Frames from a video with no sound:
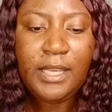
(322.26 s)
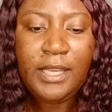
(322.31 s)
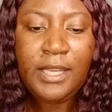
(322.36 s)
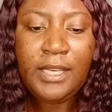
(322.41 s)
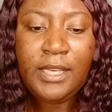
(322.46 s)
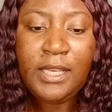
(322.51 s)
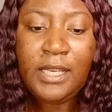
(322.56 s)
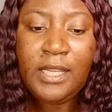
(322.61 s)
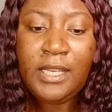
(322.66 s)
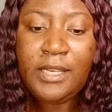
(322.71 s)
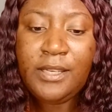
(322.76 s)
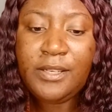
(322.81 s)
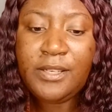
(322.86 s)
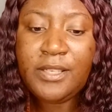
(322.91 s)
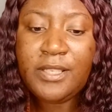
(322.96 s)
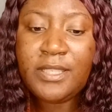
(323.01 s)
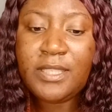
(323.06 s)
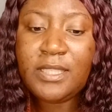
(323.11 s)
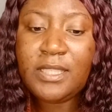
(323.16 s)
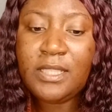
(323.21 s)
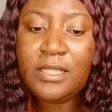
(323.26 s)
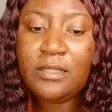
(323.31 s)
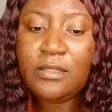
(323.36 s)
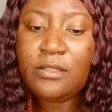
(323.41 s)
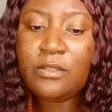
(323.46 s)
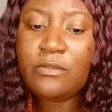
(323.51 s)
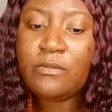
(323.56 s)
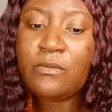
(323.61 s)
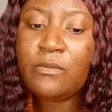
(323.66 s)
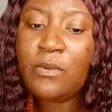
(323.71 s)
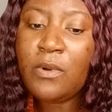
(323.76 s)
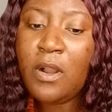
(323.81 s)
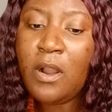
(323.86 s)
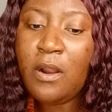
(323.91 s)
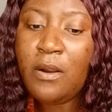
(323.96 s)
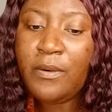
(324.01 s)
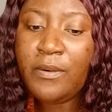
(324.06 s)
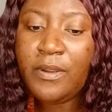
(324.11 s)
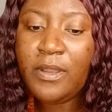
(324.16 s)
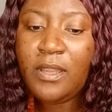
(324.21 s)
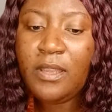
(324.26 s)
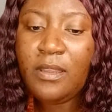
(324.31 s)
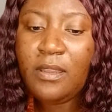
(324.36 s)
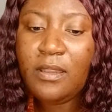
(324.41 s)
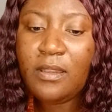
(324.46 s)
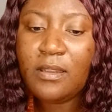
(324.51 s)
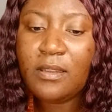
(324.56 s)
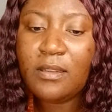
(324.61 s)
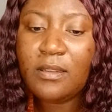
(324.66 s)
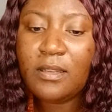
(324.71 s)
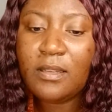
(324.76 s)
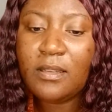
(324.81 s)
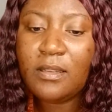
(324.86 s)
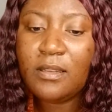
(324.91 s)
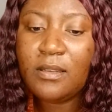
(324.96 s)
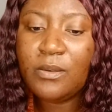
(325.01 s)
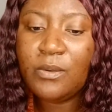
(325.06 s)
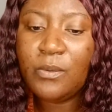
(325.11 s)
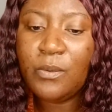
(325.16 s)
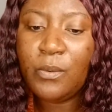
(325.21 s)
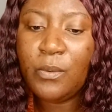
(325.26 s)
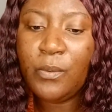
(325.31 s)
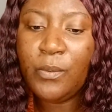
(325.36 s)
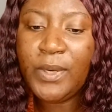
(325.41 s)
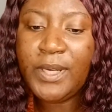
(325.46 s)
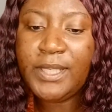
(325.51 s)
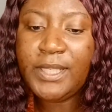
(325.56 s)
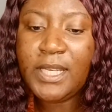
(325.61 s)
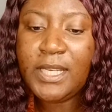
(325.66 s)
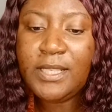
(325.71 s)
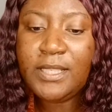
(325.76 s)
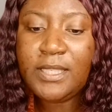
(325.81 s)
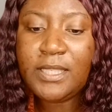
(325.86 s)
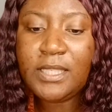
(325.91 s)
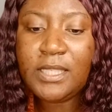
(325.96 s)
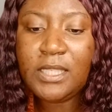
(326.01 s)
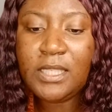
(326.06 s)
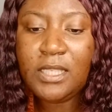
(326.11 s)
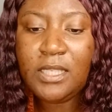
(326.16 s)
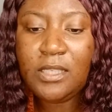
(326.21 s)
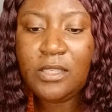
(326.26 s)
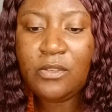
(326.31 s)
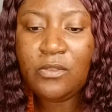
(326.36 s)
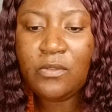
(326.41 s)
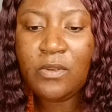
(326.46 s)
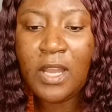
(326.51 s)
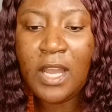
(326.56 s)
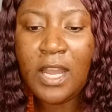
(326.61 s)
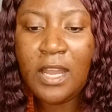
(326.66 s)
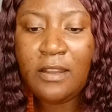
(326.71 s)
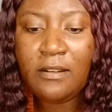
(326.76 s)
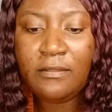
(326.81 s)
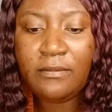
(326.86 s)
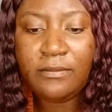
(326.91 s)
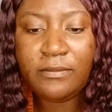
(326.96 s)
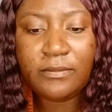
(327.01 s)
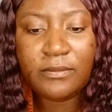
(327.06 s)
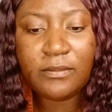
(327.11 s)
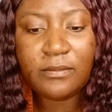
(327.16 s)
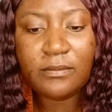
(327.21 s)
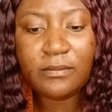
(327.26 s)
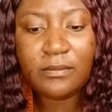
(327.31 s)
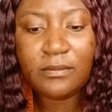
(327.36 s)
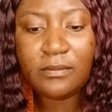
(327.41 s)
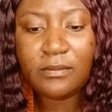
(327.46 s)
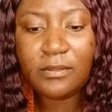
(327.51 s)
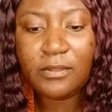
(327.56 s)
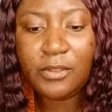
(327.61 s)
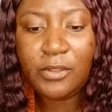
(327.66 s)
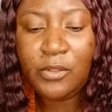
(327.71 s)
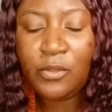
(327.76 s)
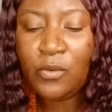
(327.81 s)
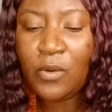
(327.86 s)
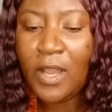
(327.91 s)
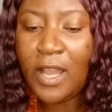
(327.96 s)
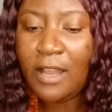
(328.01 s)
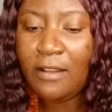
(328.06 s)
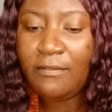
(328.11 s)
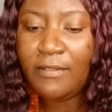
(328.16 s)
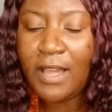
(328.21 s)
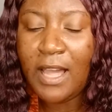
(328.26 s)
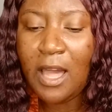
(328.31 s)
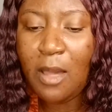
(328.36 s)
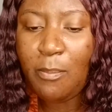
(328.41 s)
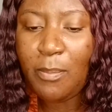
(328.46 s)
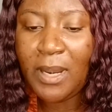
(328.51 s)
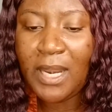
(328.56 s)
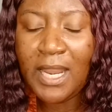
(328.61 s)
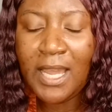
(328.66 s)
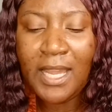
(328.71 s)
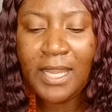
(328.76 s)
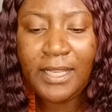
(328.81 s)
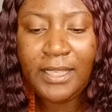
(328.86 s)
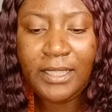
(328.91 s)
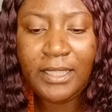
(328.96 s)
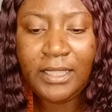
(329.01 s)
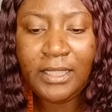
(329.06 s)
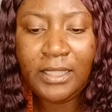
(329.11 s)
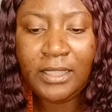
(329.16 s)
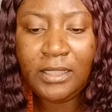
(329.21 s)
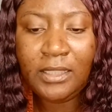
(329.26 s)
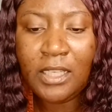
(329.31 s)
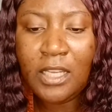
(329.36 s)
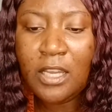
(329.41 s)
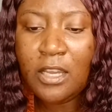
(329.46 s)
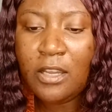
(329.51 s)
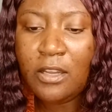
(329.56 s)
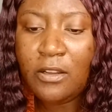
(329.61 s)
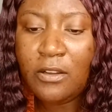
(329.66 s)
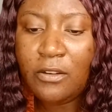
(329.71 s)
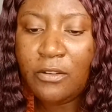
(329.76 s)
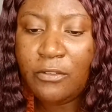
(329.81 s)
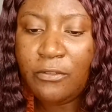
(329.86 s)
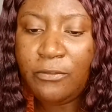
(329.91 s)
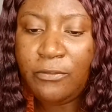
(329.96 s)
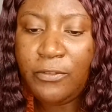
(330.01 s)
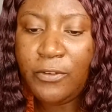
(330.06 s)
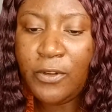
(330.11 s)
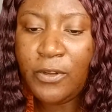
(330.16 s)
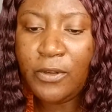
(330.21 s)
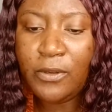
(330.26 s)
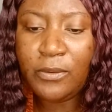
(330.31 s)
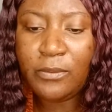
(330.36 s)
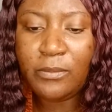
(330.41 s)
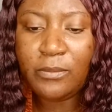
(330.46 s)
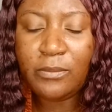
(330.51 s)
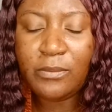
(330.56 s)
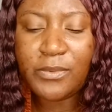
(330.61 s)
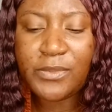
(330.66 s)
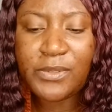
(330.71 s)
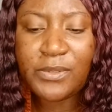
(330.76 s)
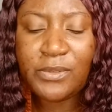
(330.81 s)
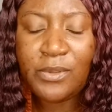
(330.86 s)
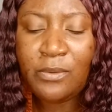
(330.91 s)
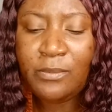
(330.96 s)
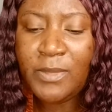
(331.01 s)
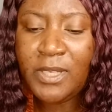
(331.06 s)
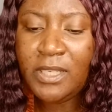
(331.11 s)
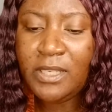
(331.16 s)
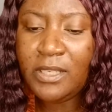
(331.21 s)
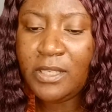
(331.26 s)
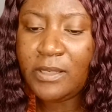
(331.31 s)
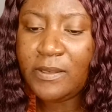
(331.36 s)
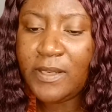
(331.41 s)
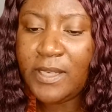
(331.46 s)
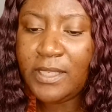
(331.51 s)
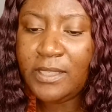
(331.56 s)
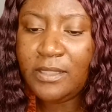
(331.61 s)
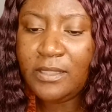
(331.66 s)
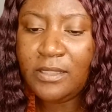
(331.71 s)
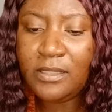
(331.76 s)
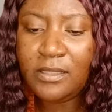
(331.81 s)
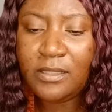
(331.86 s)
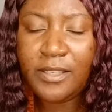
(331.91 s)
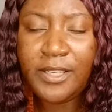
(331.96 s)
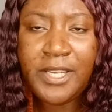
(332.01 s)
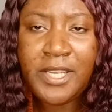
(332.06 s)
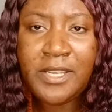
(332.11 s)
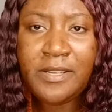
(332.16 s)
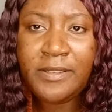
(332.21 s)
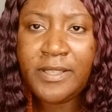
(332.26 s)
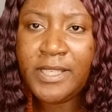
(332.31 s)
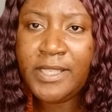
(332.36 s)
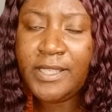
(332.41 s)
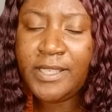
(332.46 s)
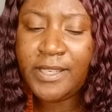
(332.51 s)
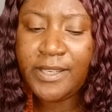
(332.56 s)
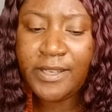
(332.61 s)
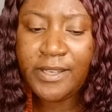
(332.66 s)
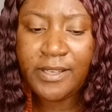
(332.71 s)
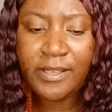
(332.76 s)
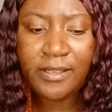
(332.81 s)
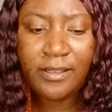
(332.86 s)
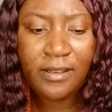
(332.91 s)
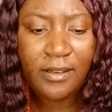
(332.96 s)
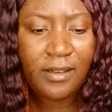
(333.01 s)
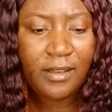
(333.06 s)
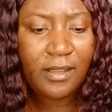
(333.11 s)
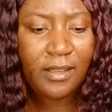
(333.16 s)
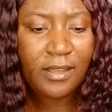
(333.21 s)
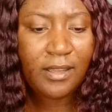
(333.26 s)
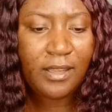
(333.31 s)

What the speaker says: And lenders tend to worry when they see you have applying for so many credit here and there,